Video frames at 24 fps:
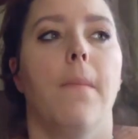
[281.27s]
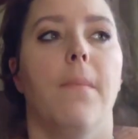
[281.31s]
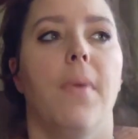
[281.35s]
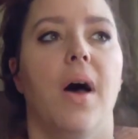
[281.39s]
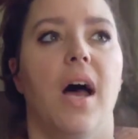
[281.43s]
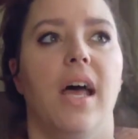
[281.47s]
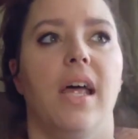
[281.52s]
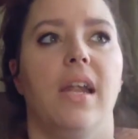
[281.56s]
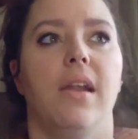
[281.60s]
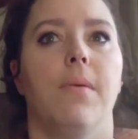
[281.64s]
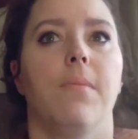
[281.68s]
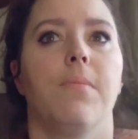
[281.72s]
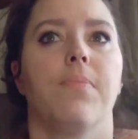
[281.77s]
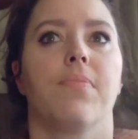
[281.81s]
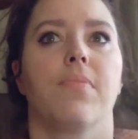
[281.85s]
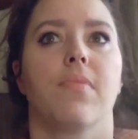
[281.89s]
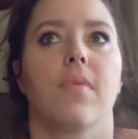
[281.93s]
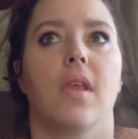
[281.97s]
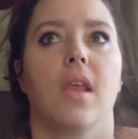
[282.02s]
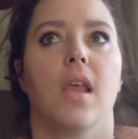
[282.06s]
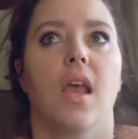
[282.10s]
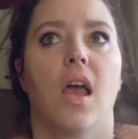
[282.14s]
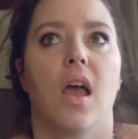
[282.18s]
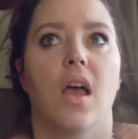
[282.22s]
But
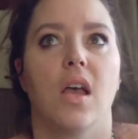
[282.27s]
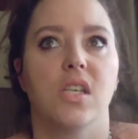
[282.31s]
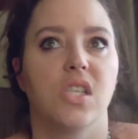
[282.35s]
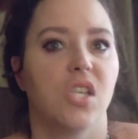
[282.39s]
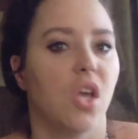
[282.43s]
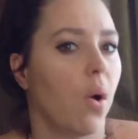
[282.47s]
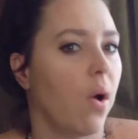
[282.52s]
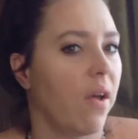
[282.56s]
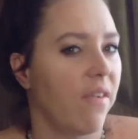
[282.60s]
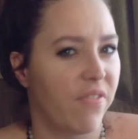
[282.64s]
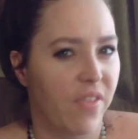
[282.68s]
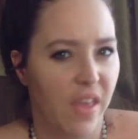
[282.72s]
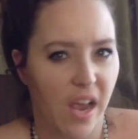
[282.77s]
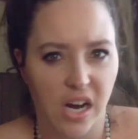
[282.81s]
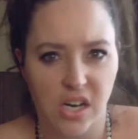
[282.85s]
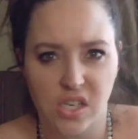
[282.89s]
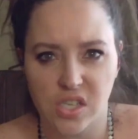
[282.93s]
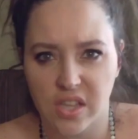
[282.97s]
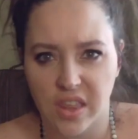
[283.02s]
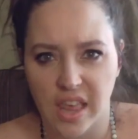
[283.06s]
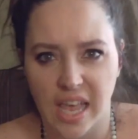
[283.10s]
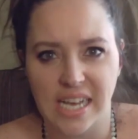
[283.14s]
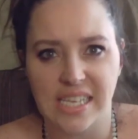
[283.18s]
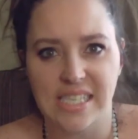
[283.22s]
so if
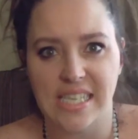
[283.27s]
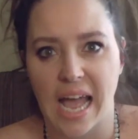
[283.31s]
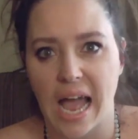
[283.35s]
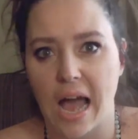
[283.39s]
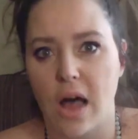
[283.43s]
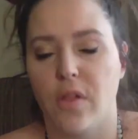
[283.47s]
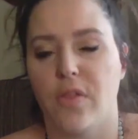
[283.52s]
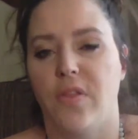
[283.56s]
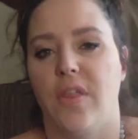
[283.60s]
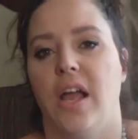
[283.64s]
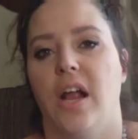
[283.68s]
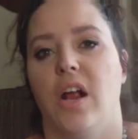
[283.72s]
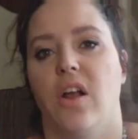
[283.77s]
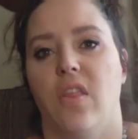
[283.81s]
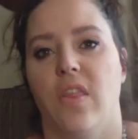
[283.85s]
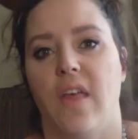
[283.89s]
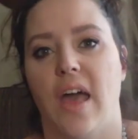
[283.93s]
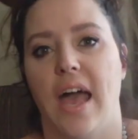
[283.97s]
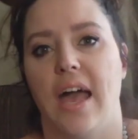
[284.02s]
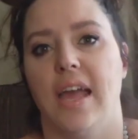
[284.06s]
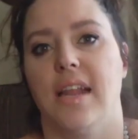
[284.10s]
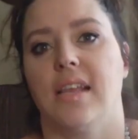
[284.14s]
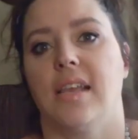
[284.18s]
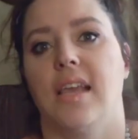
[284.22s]
there's things out there
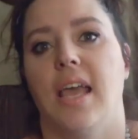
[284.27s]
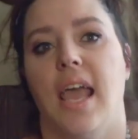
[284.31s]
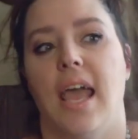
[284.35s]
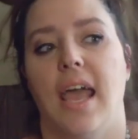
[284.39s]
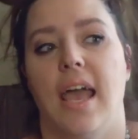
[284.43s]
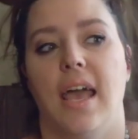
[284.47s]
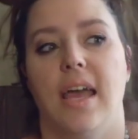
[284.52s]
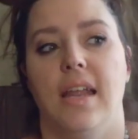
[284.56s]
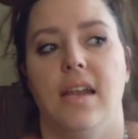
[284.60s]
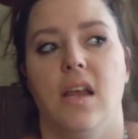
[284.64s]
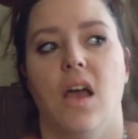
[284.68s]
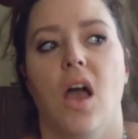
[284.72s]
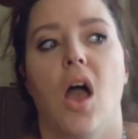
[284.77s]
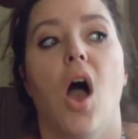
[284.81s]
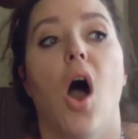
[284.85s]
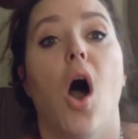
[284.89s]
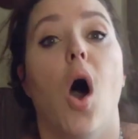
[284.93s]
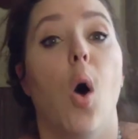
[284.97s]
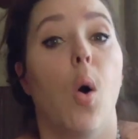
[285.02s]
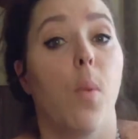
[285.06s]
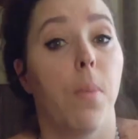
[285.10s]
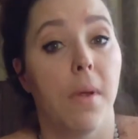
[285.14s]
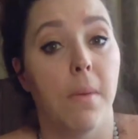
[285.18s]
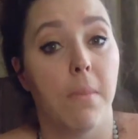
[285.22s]
that can
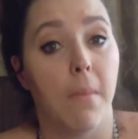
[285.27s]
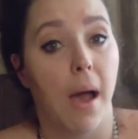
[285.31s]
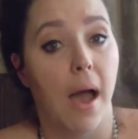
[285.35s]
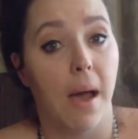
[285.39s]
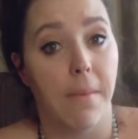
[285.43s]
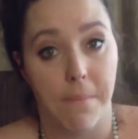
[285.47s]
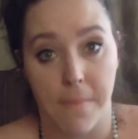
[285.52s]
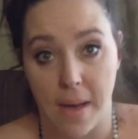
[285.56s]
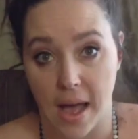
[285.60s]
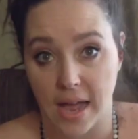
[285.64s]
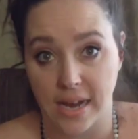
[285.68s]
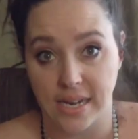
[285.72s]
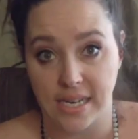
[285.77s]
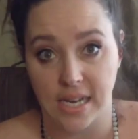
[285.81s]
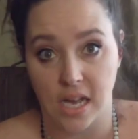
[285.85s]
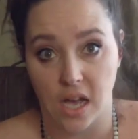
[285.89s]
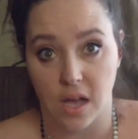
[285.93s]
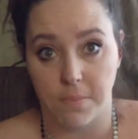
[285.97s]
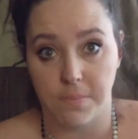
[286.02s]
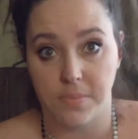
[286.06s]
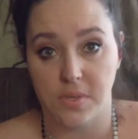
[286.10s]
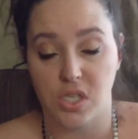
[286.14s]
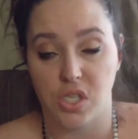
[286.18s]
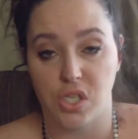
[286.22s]
open my mind
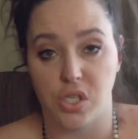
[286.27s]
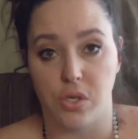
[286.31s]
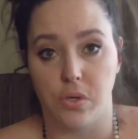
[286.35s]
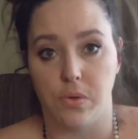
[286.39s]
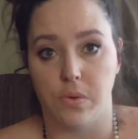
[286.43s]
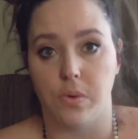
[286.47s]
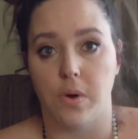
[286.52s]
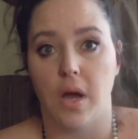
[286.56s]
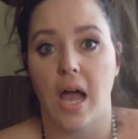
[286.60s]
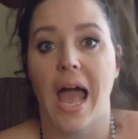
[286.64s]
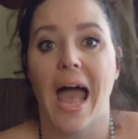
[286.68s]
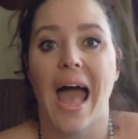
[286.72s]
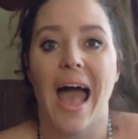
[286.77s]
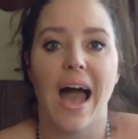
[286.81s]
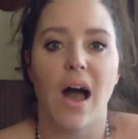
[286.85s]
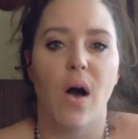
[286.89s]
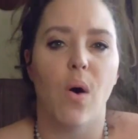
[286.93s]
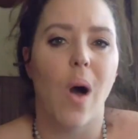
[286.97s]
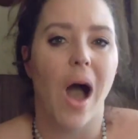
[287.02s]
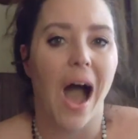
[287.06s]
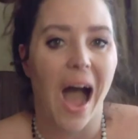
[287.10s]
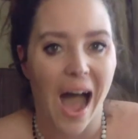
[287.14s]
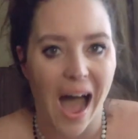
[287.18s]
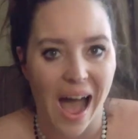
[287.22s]
up to
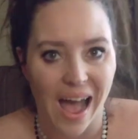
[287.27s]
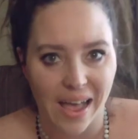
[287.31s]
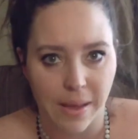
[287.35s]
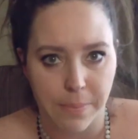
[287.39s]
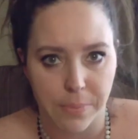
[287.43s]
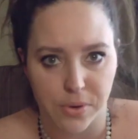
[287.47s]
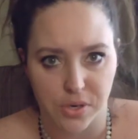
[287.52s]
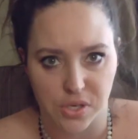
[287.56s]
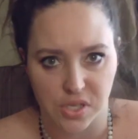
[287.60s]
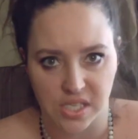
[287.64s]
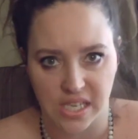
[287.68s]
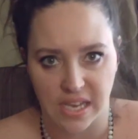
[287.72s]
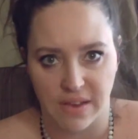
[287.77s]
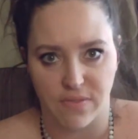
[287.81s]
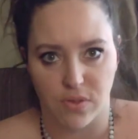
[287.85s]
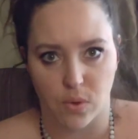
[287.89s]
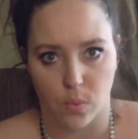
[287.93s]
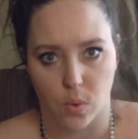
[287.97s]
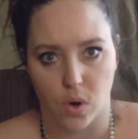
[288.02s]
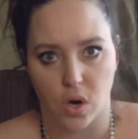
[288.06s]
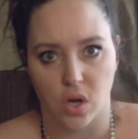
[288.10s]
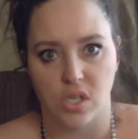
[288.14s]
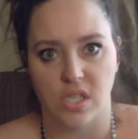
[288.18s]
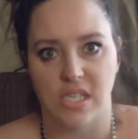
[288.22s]
how I perceive the
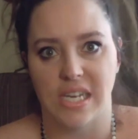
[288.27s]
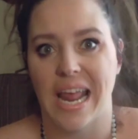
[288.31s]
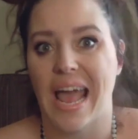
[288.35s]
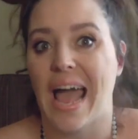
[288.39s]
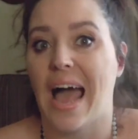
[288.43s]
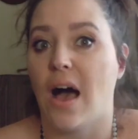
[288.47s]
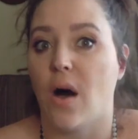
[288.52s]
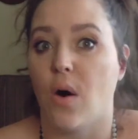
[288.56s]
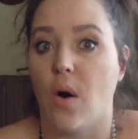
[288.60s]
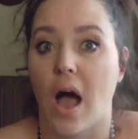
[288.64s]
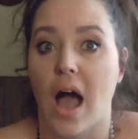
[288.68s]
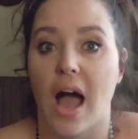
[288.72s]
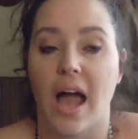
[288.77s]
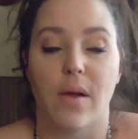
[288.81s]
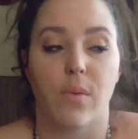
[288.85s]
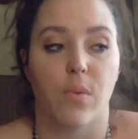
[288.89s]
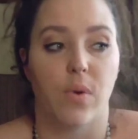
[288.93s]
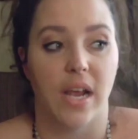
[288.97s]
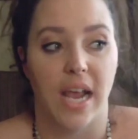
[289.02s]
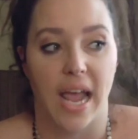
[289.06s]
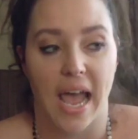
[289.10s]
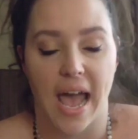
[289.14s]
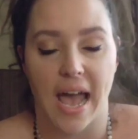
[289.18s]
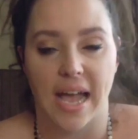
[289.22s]
world and how I
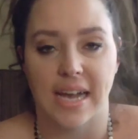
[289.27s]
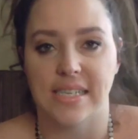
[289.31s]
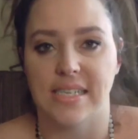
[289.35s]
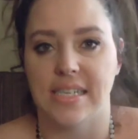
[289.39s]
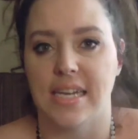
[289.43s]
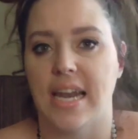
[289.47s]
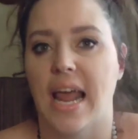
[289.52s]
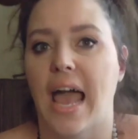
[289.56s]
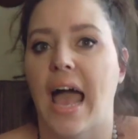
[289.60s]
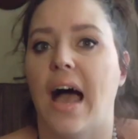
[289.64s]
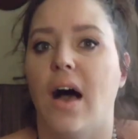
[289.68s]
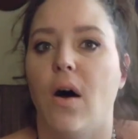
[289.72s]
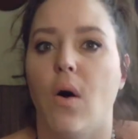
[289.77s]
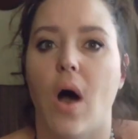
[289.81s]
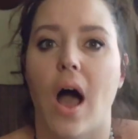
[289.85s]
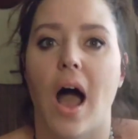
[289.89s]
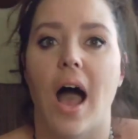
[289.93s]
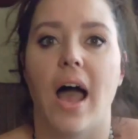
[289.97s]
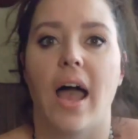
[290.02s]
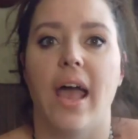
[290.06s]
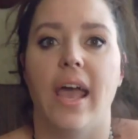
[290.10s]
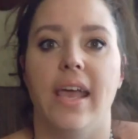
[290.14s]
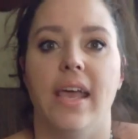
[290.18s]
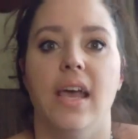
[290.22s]
react and how
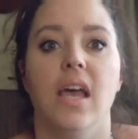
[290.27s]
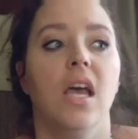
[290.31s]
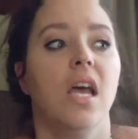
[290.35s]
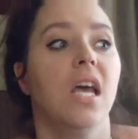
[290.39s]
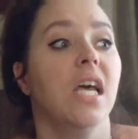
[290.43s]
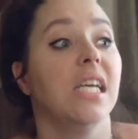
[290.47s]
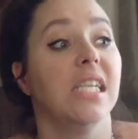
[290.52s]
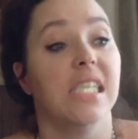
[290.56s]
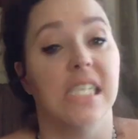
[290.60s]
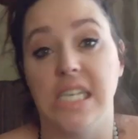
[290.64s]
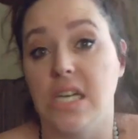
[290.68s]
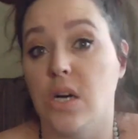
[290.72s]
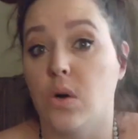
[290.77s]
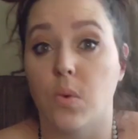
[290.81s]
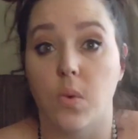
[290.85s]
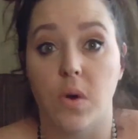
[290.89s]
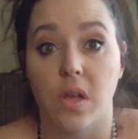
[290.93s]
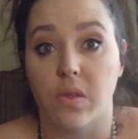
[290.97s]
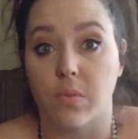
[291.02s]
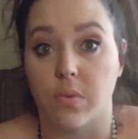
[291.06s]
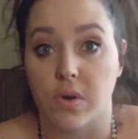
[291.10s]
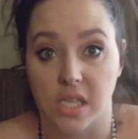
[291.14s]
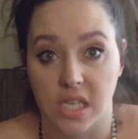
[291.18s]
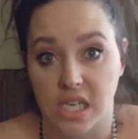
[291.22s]
I deal
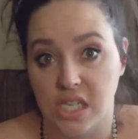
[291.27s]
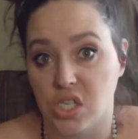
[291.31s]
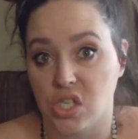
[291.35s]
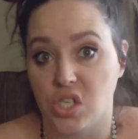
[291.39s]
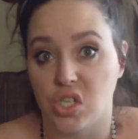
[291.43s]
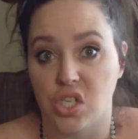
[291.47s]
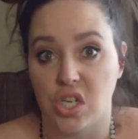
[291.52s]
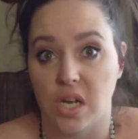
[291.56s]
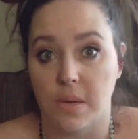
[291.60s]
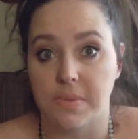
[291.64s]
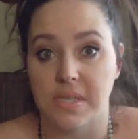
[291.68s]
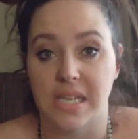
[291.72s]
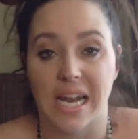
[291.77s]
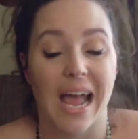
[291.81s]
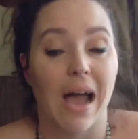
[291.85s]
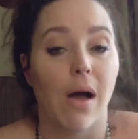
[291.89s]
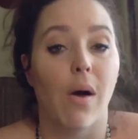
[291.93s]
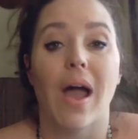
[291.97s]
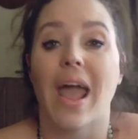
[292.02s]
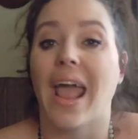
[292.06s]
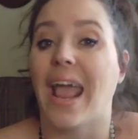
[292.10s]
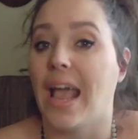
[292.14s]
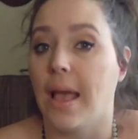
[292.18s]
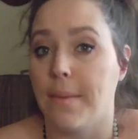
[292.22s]
with relationships and
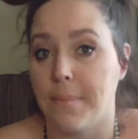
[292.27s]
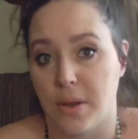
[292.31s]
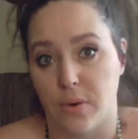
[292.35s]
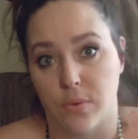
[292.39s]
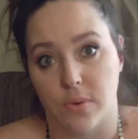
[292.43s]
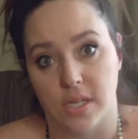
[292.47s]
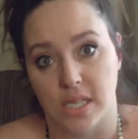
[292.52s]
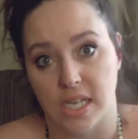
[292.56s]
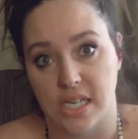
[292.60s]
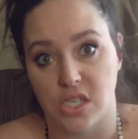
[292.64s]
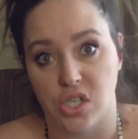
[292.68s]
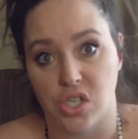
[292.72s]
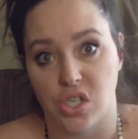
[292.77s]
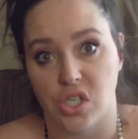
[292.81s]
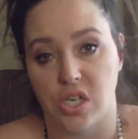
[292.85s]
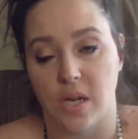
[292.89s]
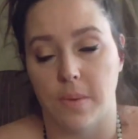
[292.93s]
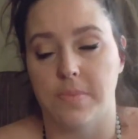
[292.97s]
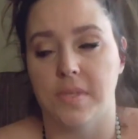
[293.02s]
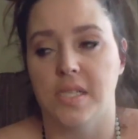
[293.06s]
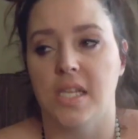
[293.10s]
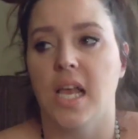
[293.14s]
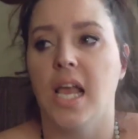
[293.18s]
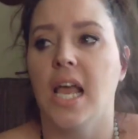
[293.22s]
how I am in
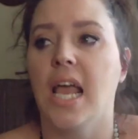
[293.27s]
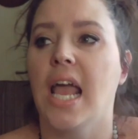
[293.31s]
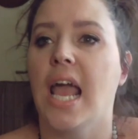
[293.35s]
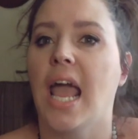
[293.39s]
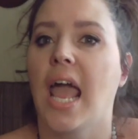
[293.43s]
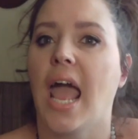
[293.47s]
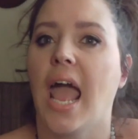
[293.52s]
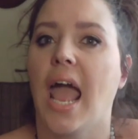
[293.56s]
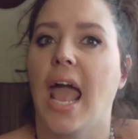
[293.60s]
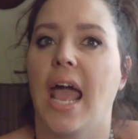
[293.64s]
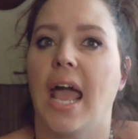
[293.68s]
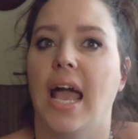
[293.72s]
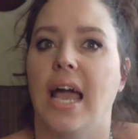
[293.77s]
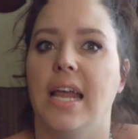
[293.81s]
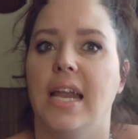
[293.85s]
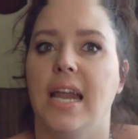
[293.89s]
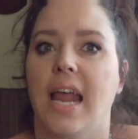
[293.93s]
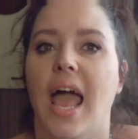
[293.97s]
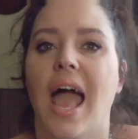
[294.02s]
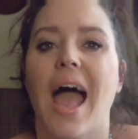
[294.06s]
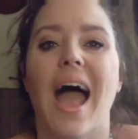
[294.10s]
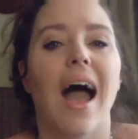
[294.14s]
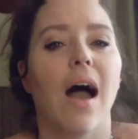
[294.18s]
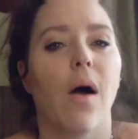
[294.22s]
relationships
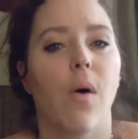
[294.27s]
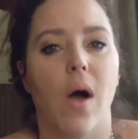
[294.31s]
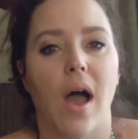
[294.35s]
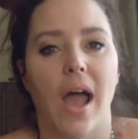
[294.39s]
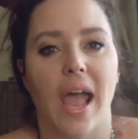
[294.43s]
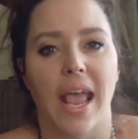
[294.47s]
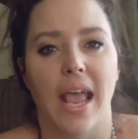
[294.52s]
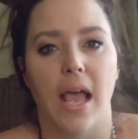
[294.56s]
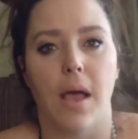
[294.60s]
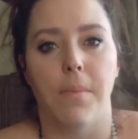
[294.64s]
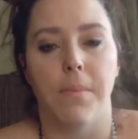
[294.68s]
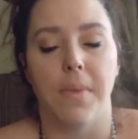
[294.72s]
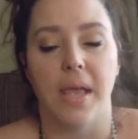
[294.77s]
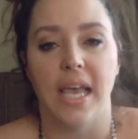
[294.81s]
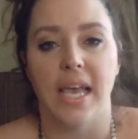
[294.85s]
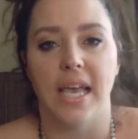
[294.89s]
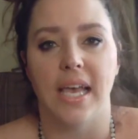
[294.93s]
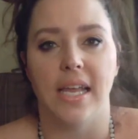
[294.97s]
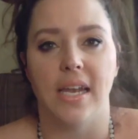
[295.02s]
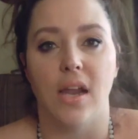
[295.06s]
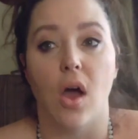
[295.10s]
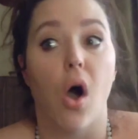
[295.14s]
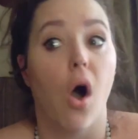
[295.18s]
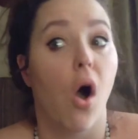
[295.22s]
and how I am
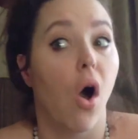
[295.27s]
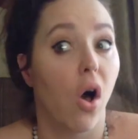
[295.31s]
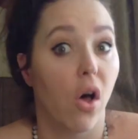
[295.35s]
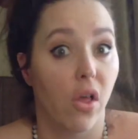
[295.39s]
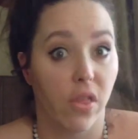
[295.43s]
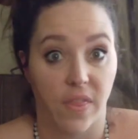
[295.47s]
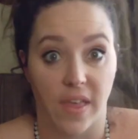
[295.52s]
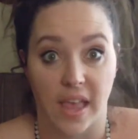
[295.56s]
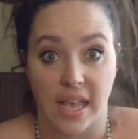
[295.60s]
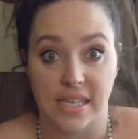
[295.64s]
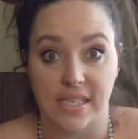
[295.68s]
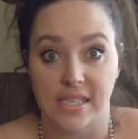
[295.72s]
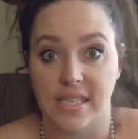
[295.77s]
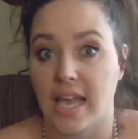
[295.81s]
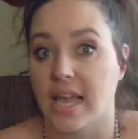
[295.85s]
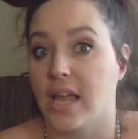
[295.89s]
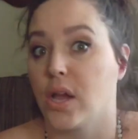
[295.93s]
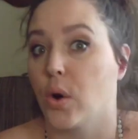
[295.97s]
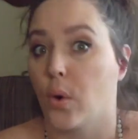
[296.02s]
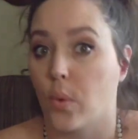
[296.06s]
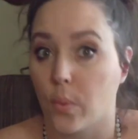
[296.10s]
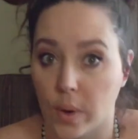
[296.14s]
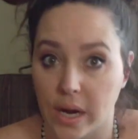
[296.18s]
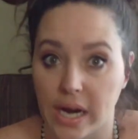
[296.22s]
in all things
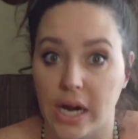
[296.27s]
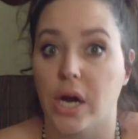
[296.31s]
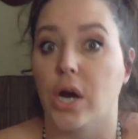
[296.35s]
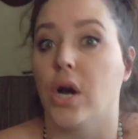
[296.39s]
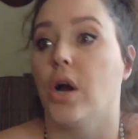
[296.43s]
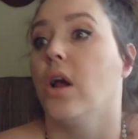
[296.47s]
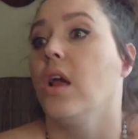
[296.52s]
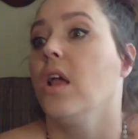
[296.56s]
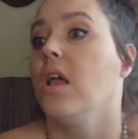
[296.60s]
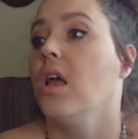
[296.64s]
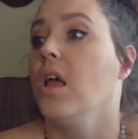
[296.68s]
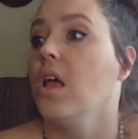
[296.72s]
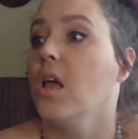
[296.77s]
like career,